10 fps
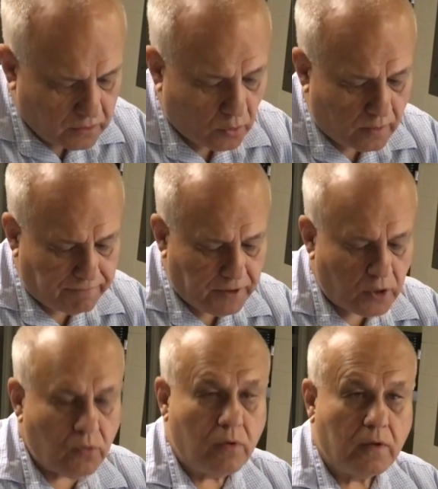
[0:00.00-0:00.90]

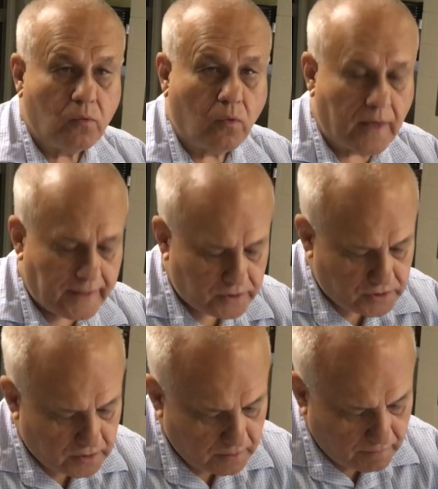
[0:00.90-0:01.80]
Northview won
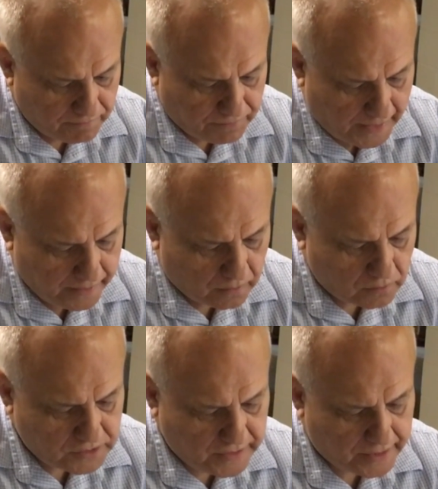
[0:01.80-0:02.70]
its
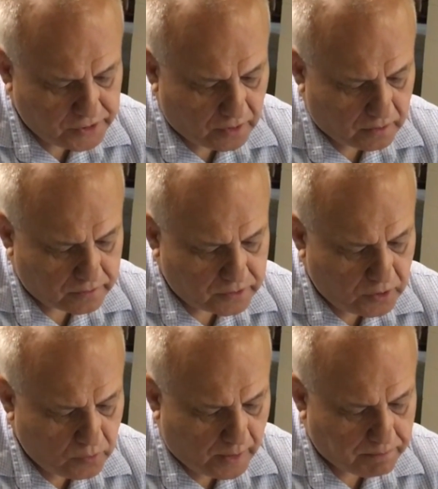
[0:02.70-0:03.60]
final sectional
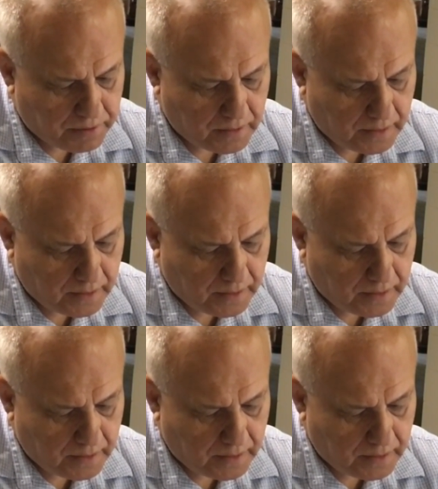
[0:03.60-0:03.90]
tune-up